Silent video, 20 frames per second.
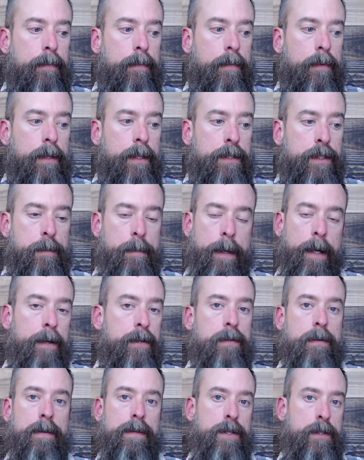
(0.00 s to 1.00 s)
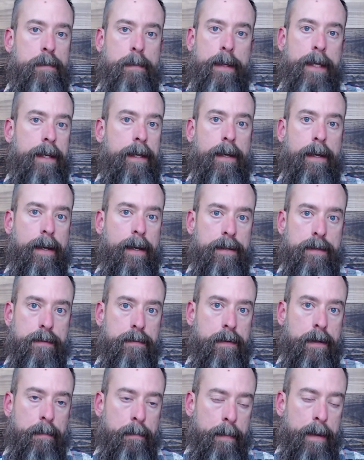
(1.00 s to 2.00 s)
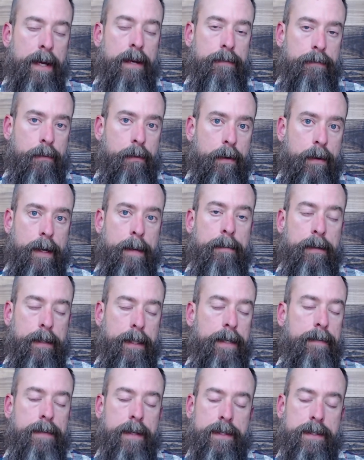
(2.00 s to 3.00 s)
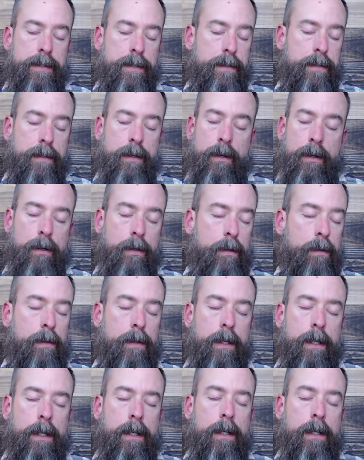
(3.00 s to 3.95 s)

And spiritually speaking, as a metaphor, I believe that's so